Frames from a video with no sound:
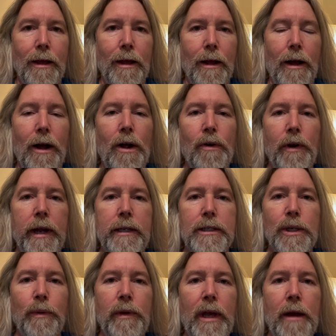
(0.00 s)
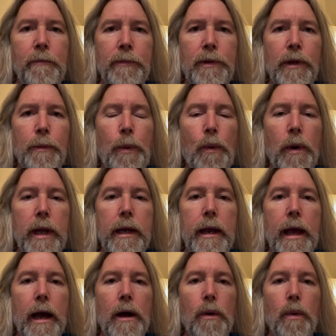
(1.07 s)
All right, so we've come to the point
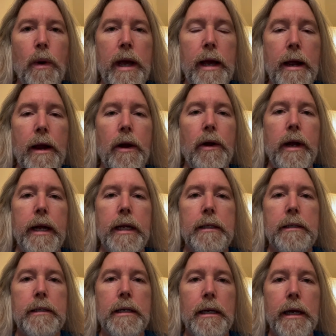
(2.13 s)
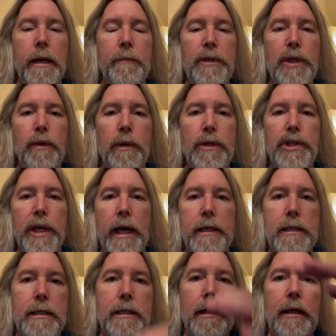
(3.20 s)
now where it's time to
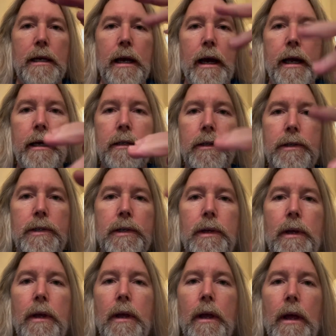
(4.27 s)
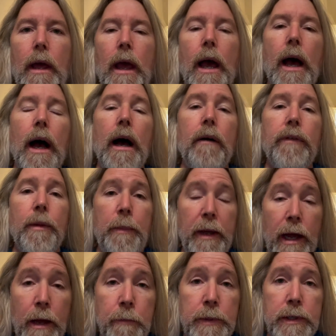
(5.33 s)
adjust the heights of the
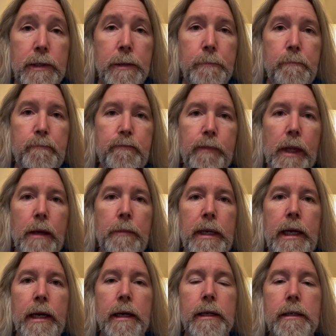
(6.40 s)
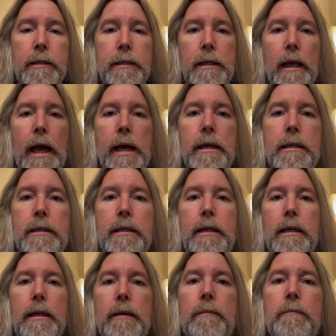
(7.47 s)
pickups, because as
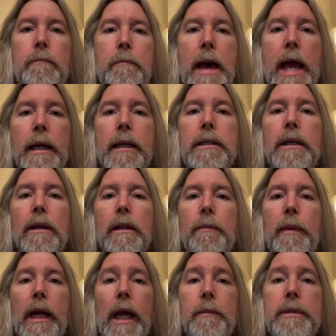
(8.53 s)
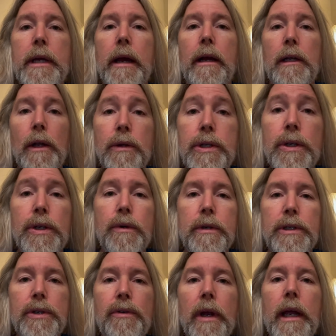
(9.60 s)
the magnets on the pickups get closer to a
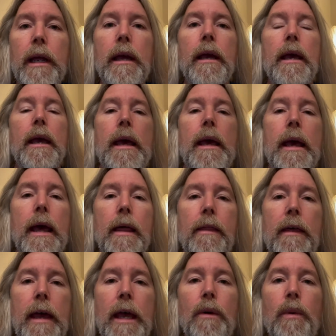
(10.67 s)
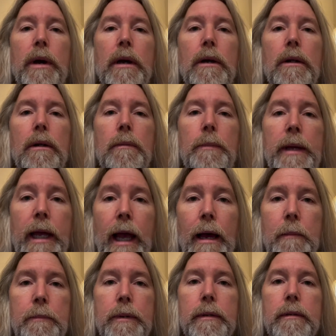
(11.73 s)
string, they will pick
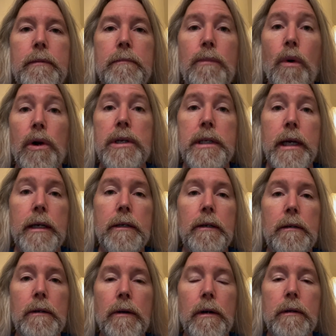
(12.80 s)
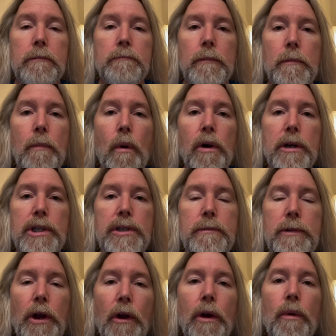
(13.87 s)
up more signal, or more
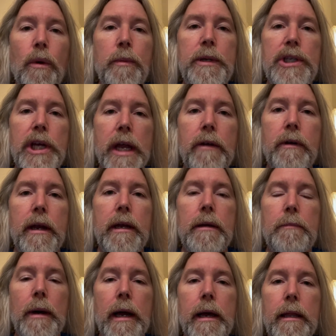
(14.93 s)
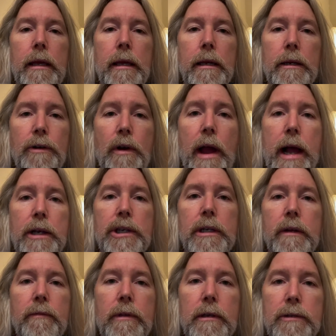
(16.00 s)
current will be generated by the interaction
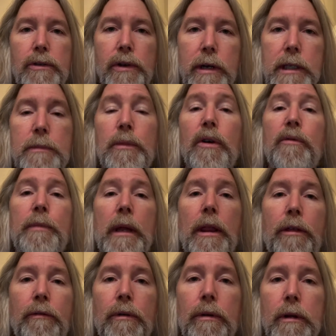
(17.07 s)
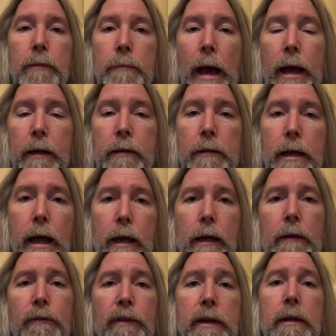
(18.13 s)
of the string's movement through the
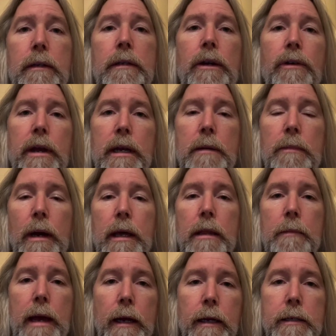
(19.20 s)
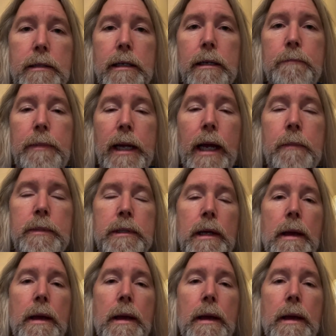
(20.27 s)
magnetic field created by the magnets in the pickups.